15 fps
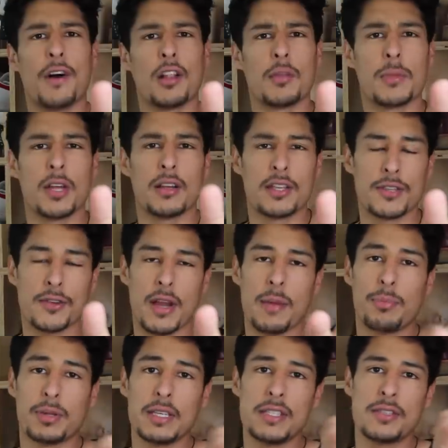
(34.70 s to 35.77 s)
followed me on
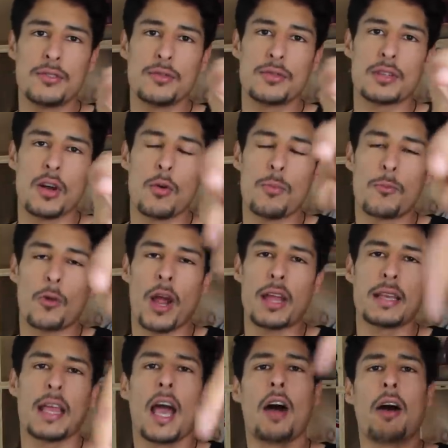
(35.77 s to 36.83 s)
Instagram, please do so
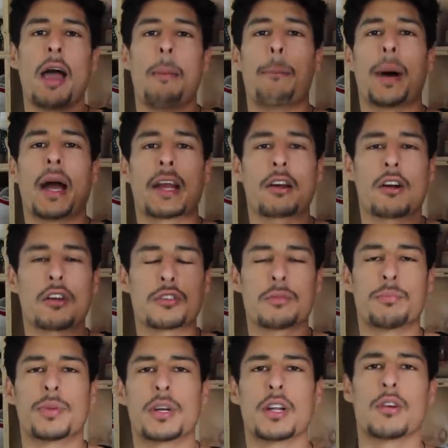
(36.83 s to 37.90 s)
right now at by Carlos
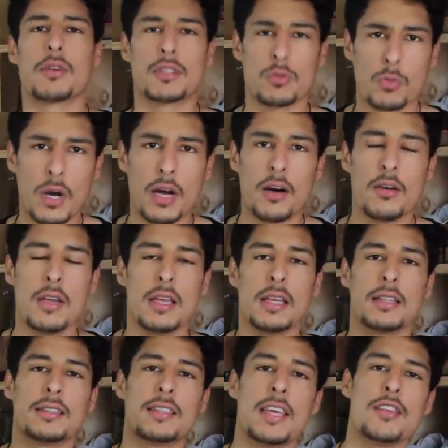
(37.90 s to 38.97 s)
Roberto as well.
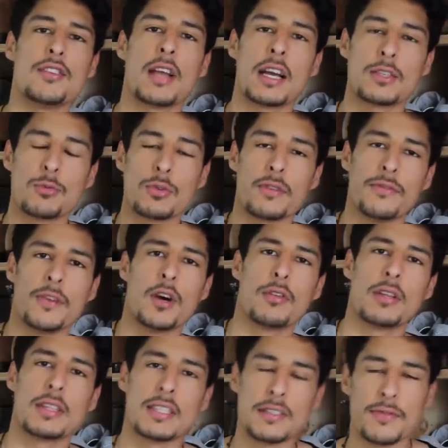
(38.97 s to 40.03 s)
Then you guys would have known
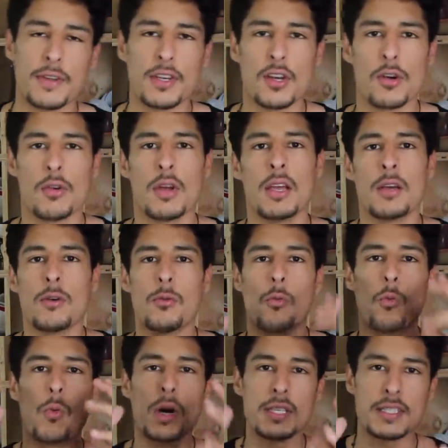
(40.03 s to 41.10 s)
that this video
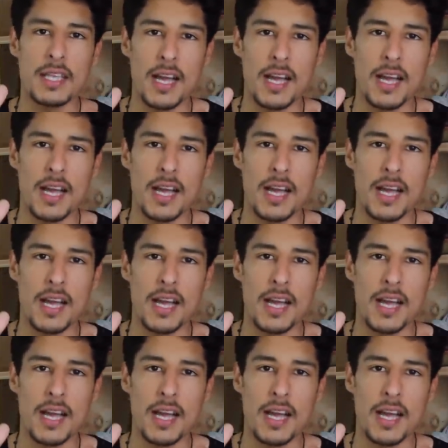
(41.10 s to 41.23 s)
was